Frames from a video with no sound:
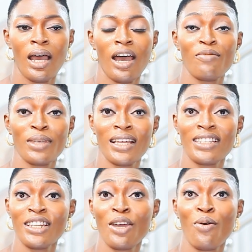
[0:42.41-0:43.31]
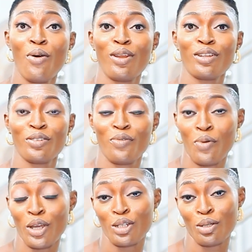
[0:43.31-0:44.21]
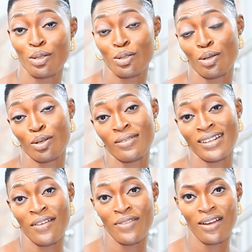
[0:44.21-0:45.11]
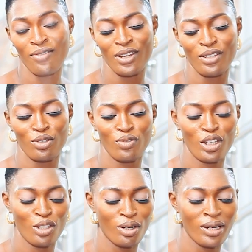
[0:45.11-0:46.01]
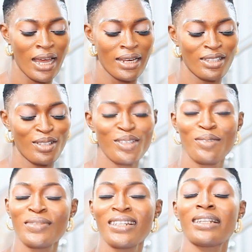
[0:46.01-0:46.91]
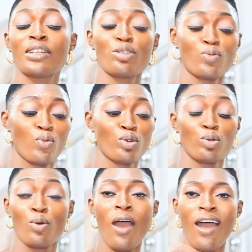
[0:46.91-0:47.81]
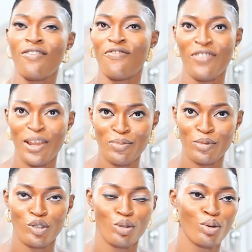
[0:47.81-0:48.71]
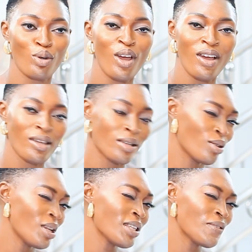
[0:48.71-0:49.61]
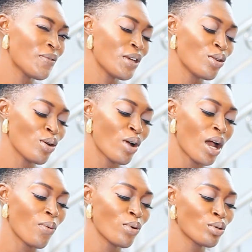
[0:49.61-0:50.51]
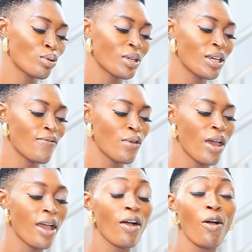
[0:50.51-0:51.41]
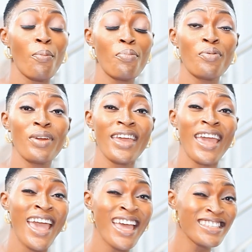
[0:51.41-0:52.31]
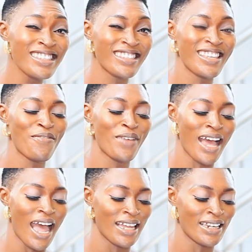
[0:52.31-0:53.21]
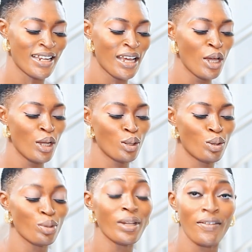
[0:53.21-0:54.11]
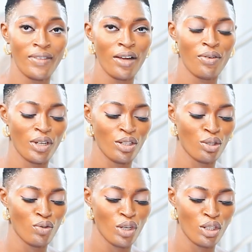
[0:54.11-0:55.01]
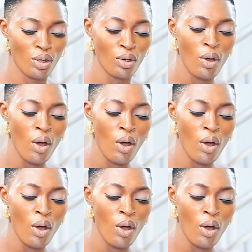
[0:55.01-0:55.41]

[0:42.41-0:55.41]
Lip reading: I've been getting a whole lot of questions on NAFDAC registration, and it's not something that I just want to flip through. In today's video, I want to give you a comprehensive guide to NAFDAC registration.